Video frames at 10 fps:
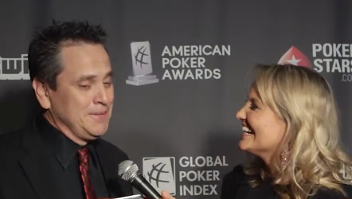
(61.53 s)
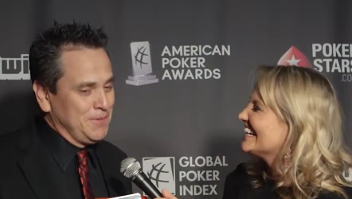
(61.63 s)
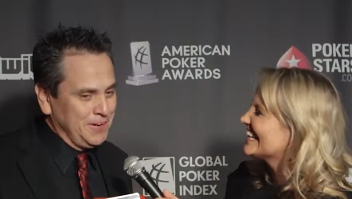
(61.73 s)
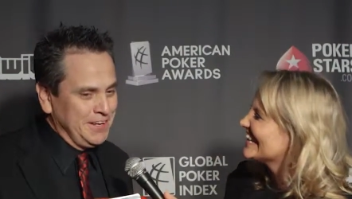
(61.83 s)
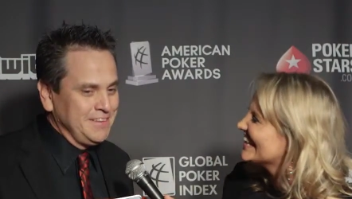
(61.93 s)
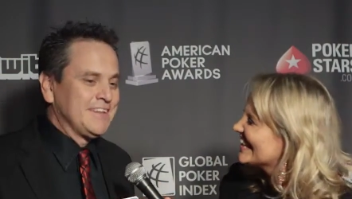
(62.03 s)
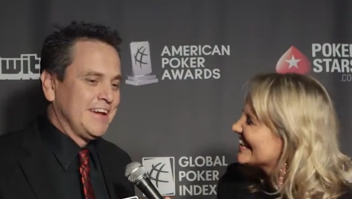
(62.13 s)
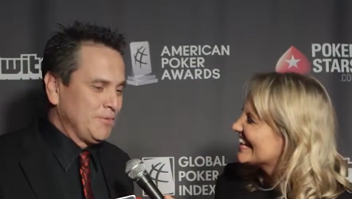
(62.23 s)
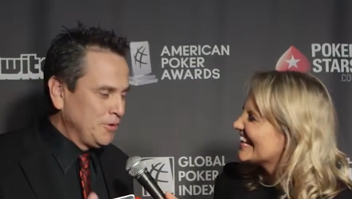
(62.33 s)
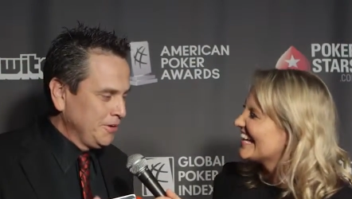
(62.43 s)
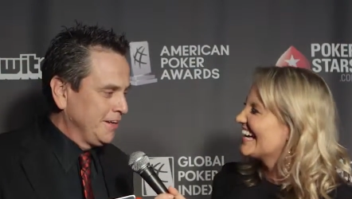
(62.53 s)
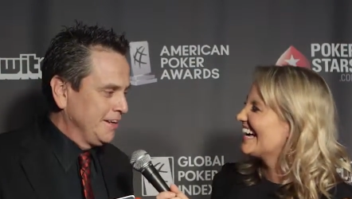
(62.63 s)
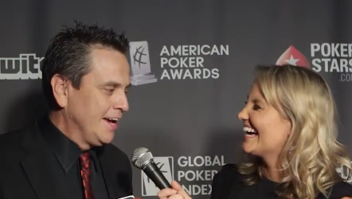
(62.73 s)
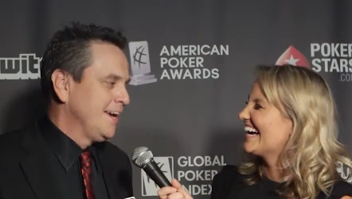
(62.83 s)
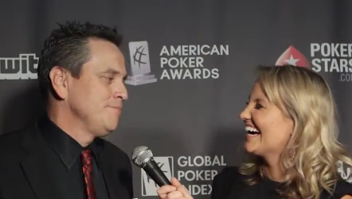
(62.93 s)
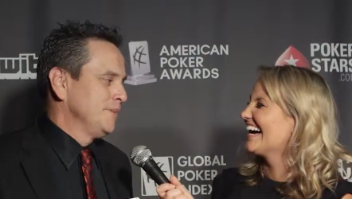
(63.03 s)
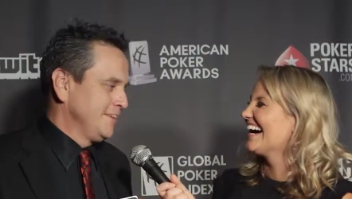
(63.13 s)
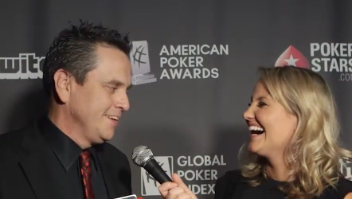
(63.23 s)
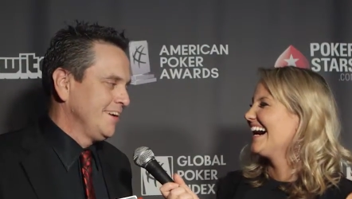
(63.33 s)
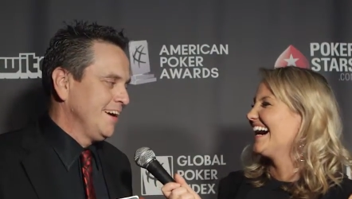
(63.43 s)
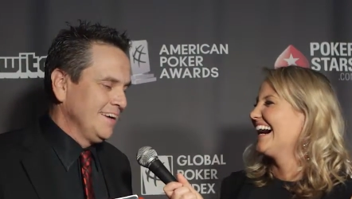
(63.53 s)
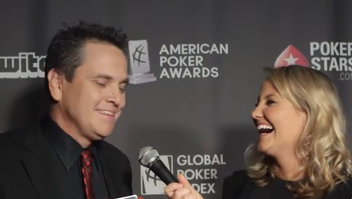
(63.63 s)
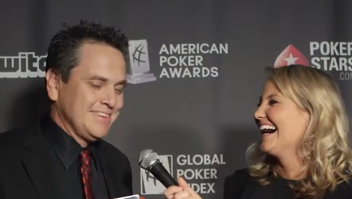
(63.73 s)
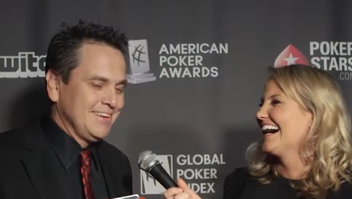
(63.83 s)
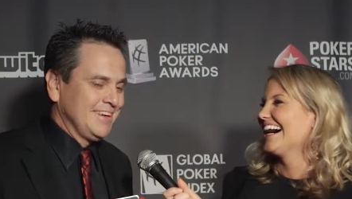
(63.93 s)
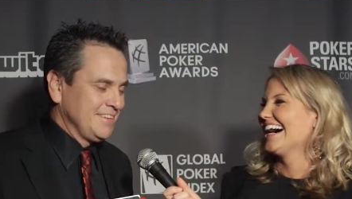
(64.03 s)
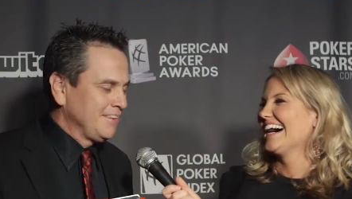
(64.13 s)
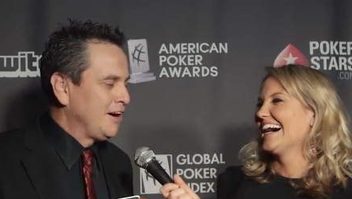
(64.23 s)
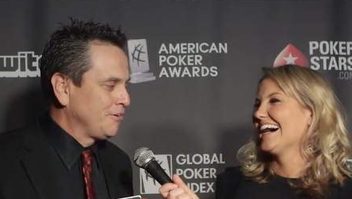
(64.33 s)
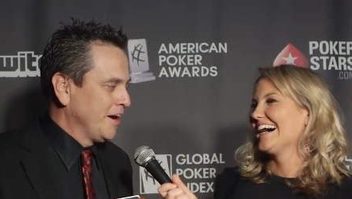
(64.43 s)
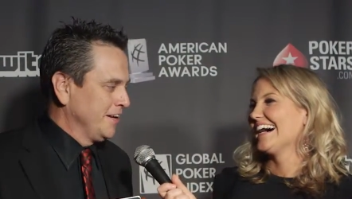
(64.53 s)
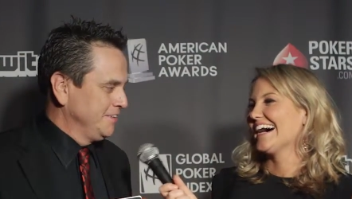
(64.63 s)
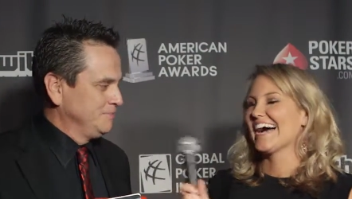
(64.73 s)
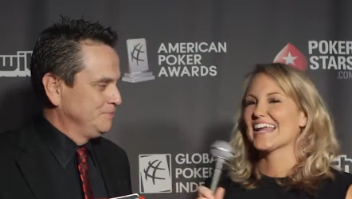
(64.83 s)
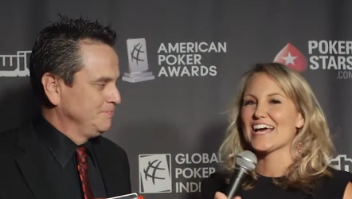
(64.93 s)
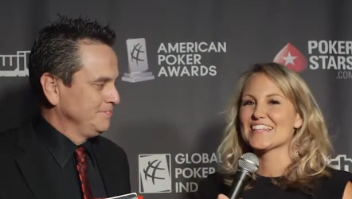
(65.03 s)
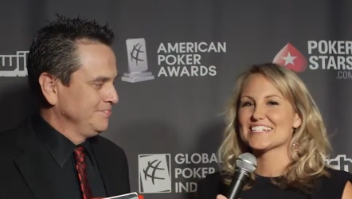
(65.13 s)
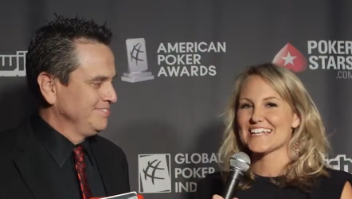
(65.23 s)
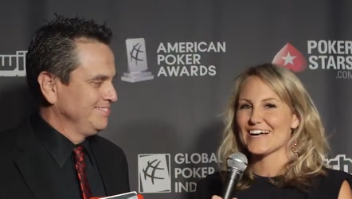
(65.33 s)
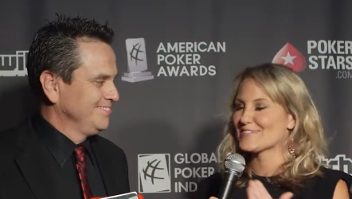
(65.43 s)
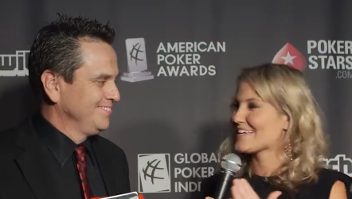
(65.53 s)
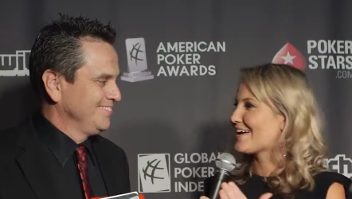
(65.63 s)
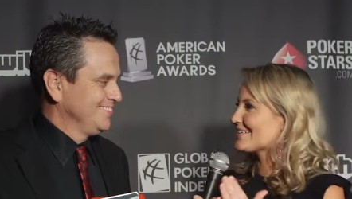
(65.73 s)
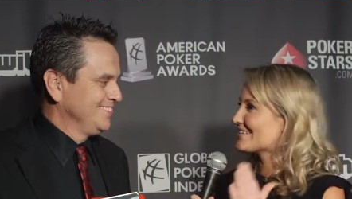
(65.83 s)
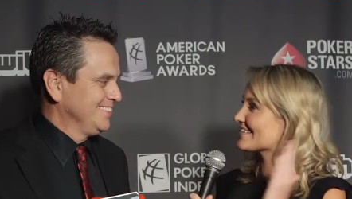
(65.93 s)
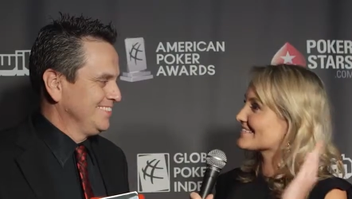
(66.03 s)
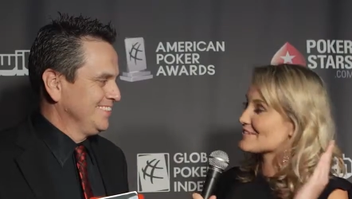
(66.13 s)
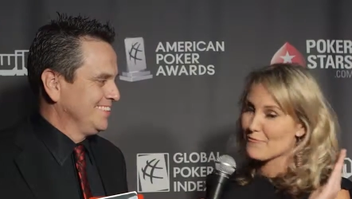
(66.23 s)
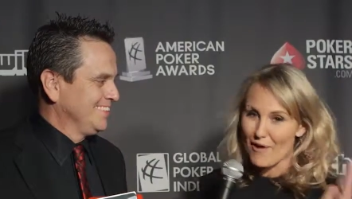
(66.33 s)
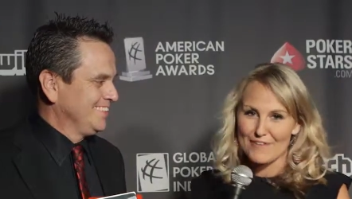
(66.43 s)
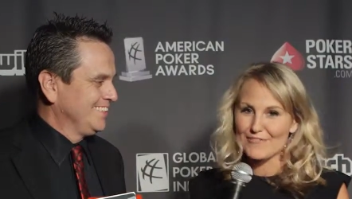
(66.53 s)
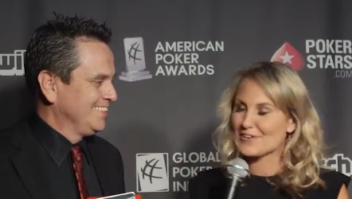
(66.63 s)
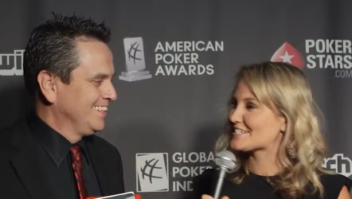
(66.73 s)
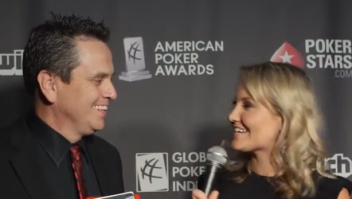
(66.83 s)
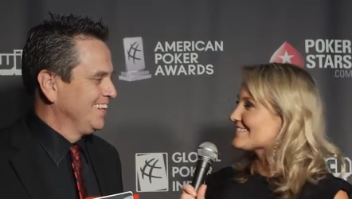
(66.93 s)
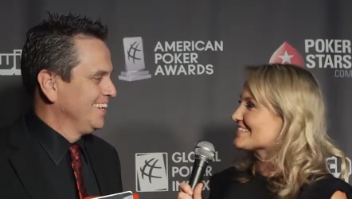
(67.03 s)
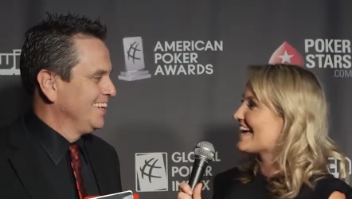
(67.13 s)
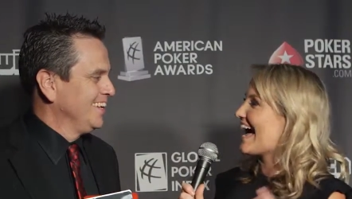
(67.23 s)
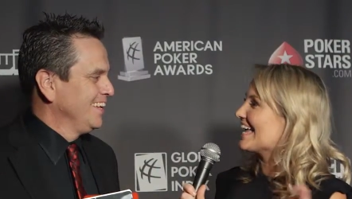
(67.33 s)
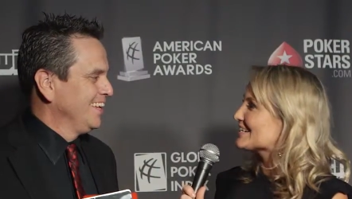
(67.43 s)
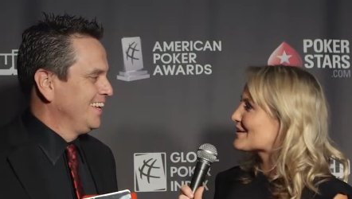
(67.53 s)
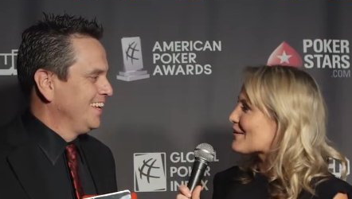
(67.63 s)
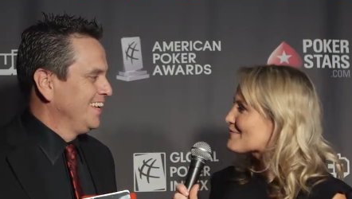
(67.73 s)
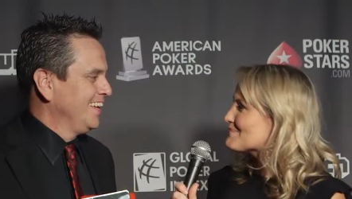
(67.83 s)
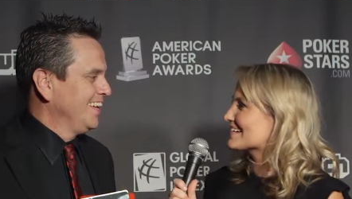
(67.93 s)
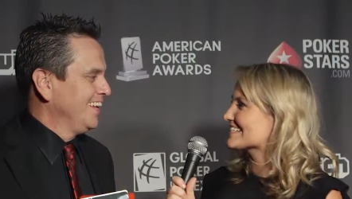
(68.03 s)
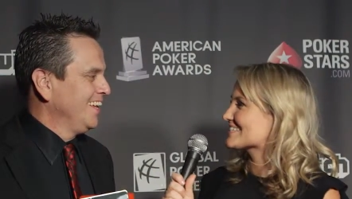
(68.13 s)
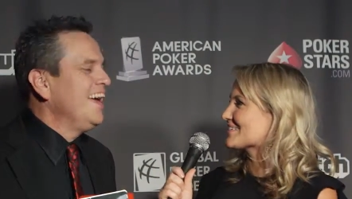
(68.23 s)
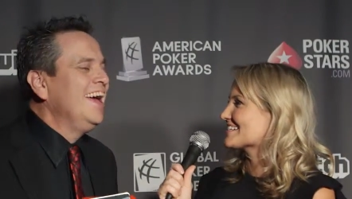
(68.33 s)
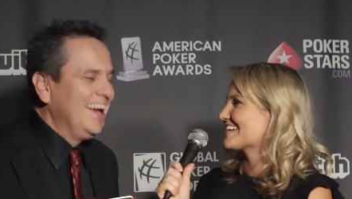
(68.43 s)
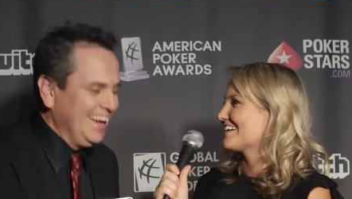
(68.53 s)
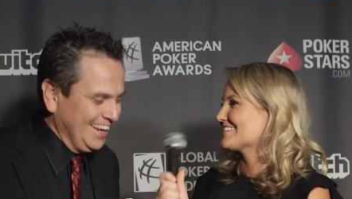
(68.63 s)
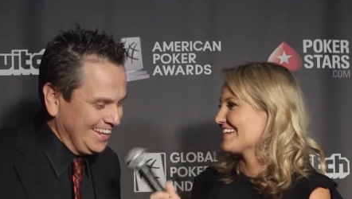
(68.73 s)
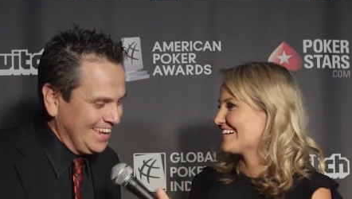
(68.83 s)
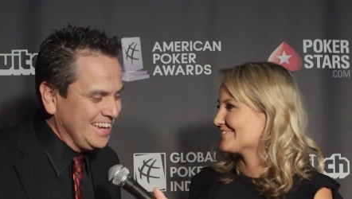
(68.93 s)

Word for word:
Speaker 1: in the mornings and I work at night. But uh, yeah, it's a, uh, it's a long grind.
Speaker 2: I like the shout out. Your wife got a shout out, and your golf buddy's got a shout out.